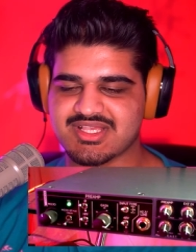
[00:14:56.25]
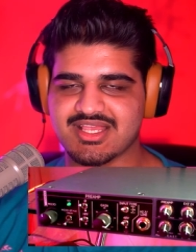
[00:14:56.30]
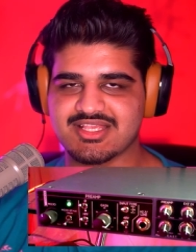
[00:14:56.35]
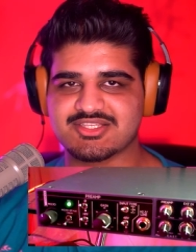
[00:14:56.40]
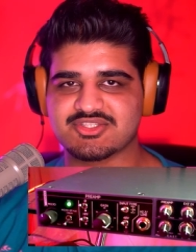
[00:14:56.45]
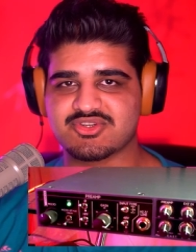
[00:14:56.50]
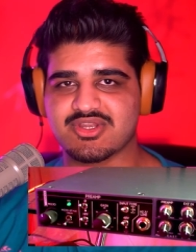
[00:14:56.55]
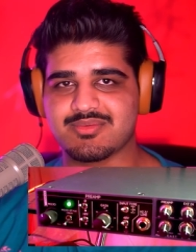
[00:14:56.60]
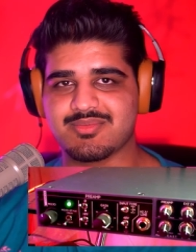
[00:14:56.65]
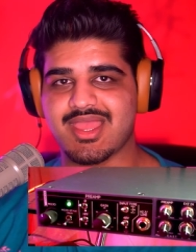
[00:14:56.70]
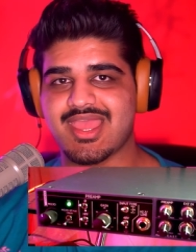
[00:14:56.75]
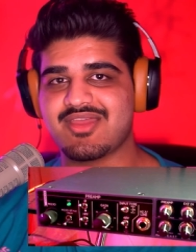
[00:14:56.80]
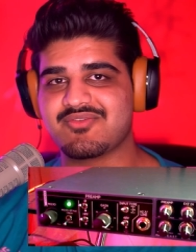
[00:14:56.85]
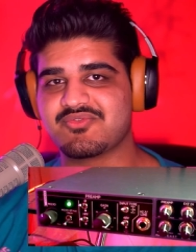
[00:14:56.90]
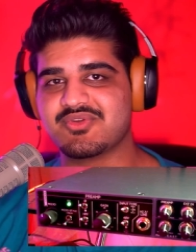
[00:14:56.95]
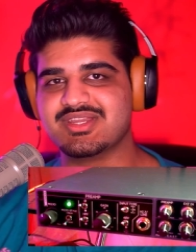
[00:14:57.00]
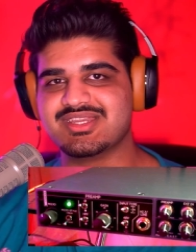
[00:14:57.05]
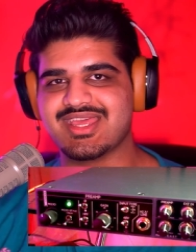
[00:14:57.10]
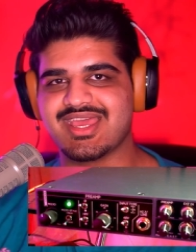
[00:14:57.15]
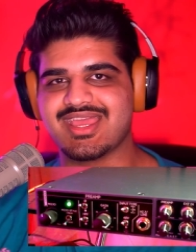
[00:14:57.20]
I stream
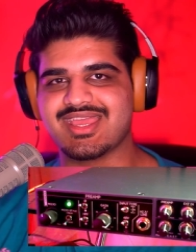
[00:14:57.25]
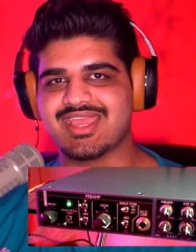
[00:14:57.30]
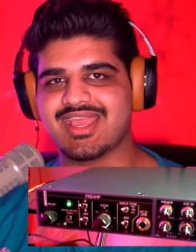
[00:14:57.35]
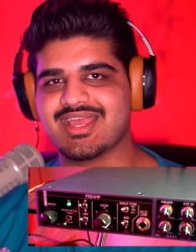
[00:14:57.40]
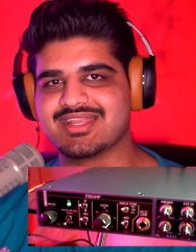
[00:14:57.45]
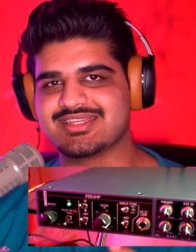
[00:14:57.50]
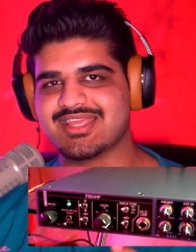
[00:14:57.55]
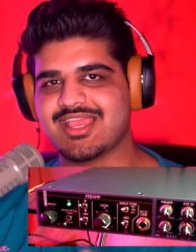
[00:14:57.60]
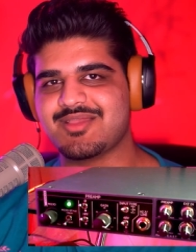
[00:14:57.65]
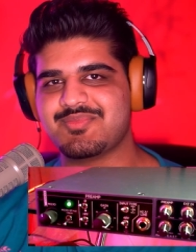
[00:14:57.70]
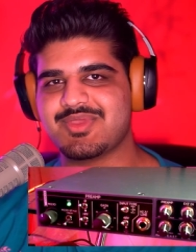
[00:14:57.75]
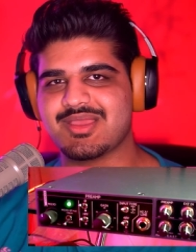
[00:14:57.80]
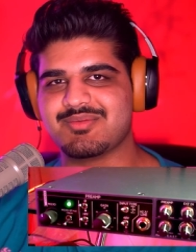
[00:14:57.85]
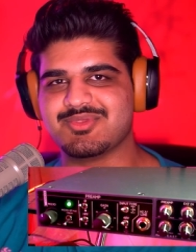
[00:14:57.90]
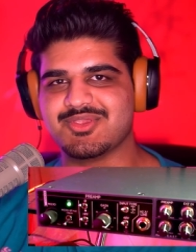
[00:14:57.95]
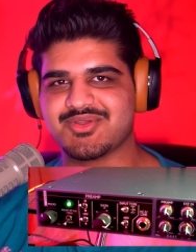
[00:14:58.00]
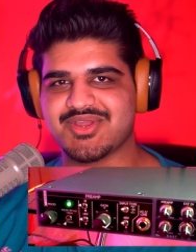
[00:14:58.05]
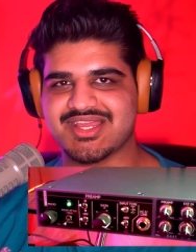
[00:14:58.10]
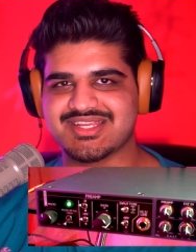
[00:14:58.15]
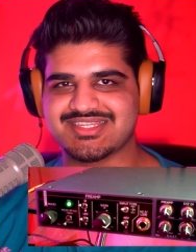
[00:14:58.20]
every day at 8 PM
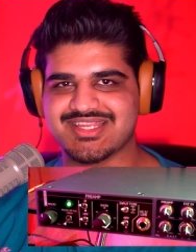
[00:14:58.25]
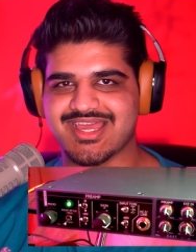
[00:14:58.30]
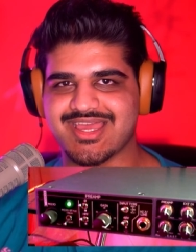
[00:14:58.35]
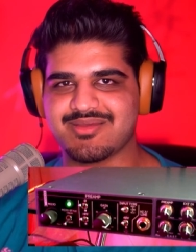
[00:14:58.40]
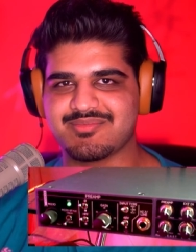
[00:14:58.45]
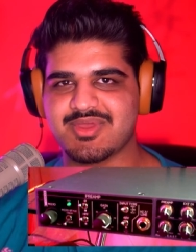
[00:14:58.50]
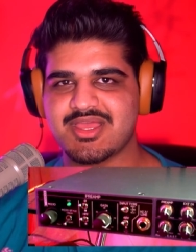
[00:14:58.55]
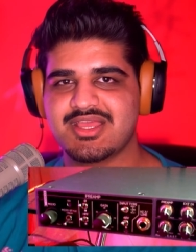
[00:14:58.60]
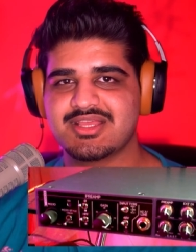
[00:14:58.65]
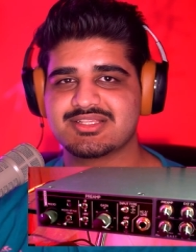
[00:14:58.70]
UK time.